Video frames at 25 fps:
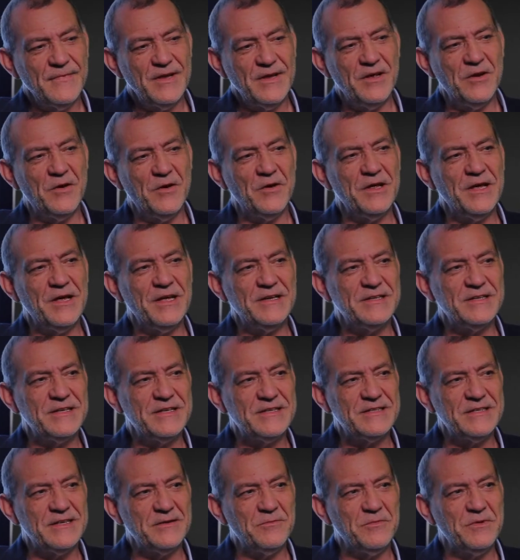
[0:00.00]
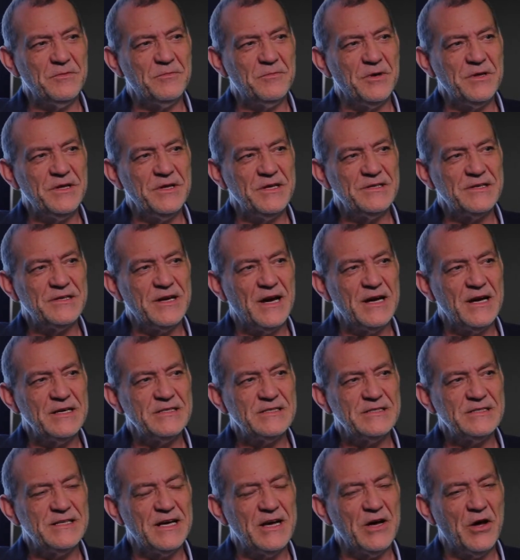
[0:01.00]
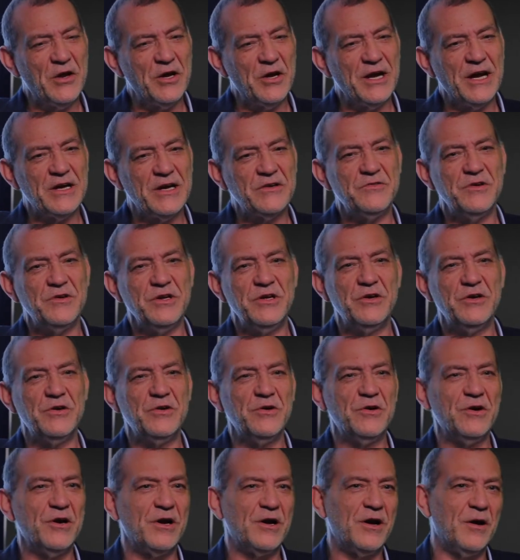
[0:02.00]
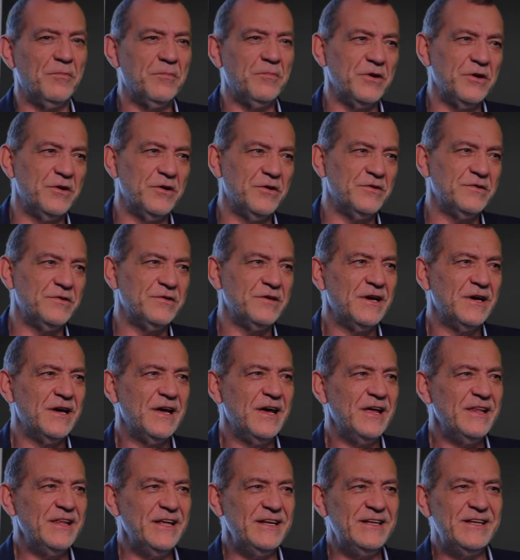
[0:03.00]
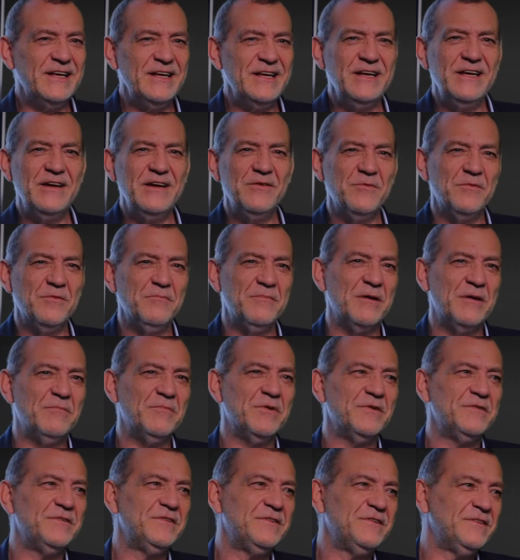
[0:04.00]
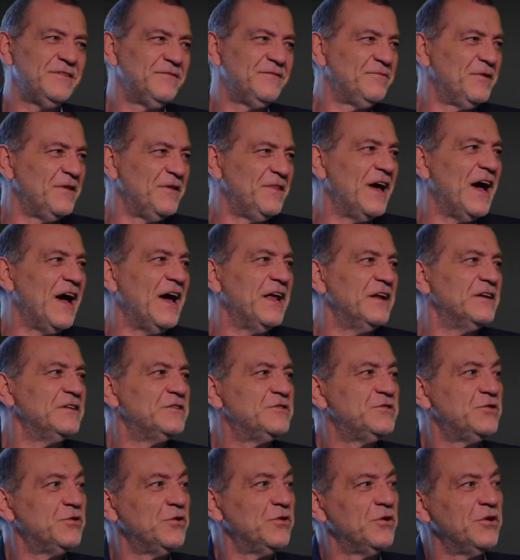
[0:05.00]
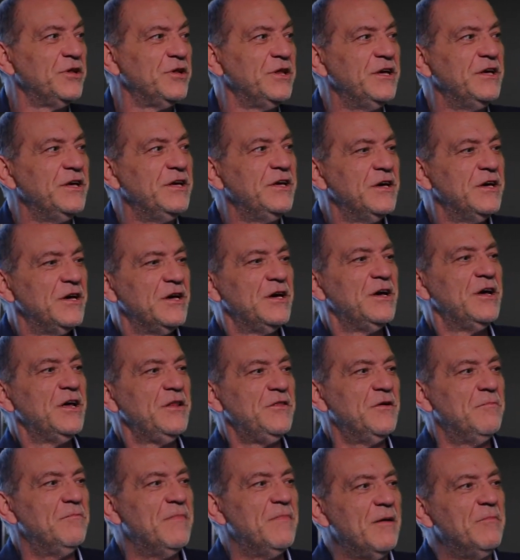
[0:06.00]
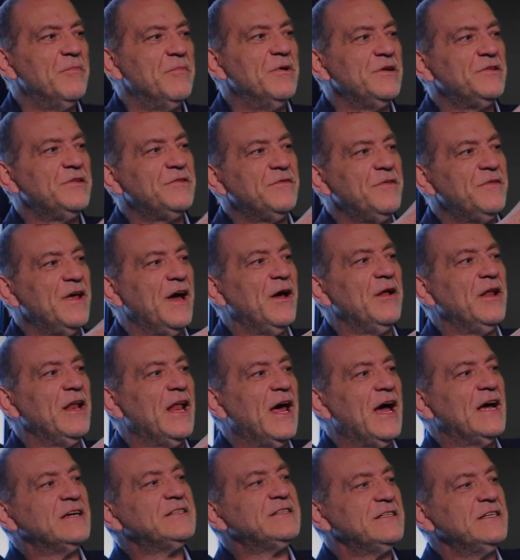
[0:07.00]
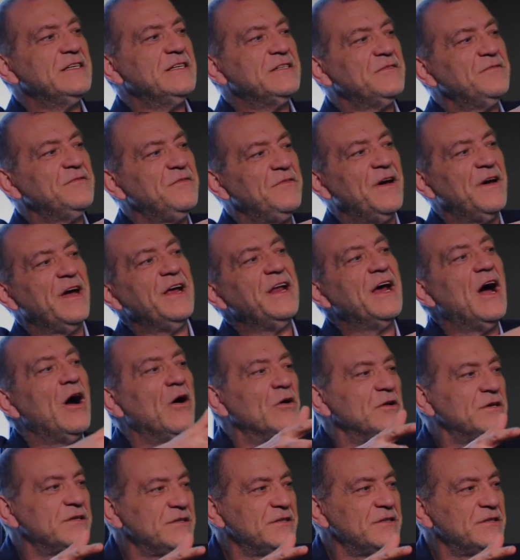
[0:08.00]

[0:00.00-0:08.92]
it's when these guys stay on an extra year or a couple of years, they tend to get remembered for that until the memories of that last season fade out.